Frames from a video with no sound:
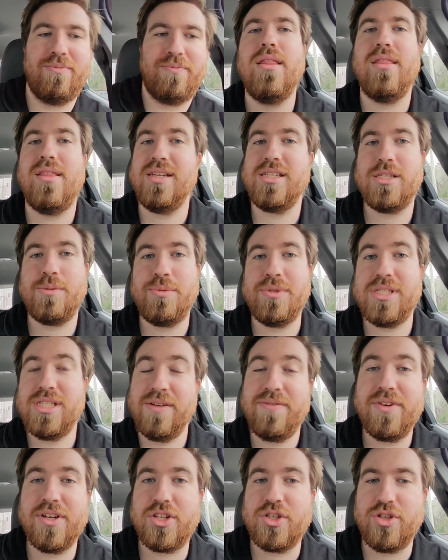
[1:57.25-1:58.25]
This
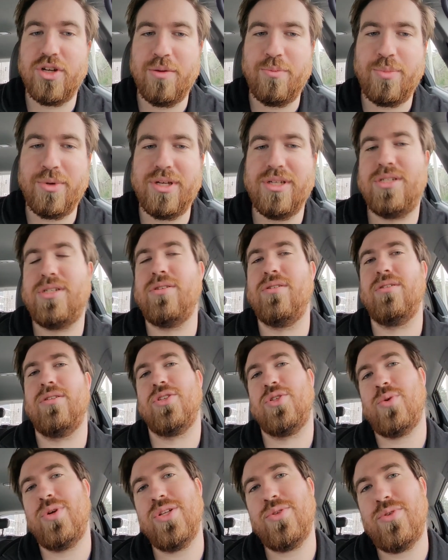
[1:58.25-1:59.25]
specific trip is during the
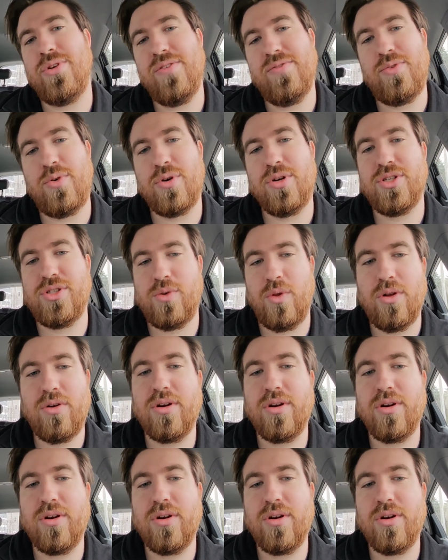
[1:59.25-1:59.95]
2024 solar